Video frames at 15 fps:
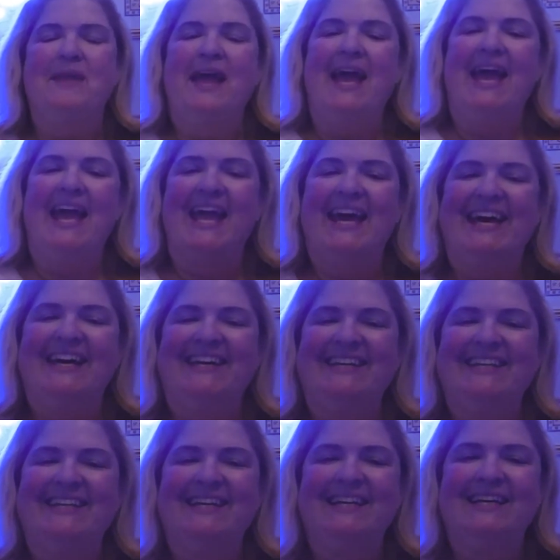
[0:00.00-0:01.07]

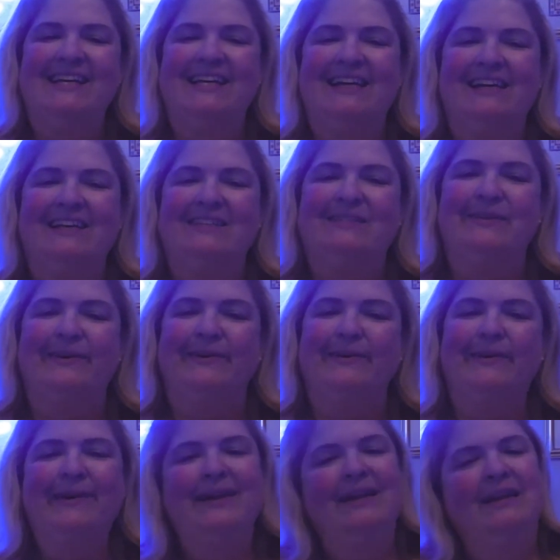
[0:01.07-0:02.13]
And
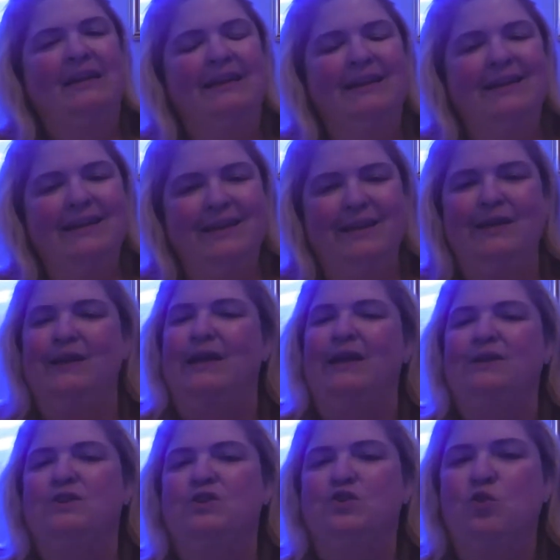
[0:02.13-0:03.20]
so
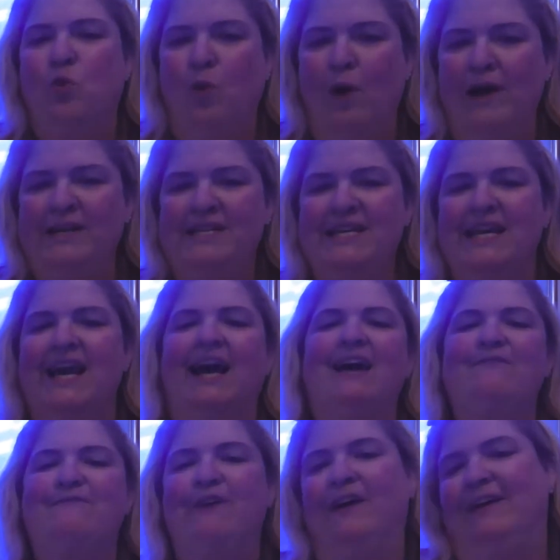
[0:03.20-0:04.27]
at 20, I
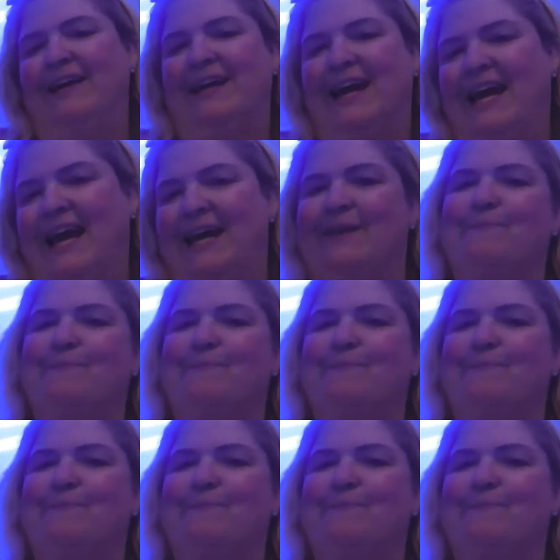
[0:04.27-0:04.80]
felt like I had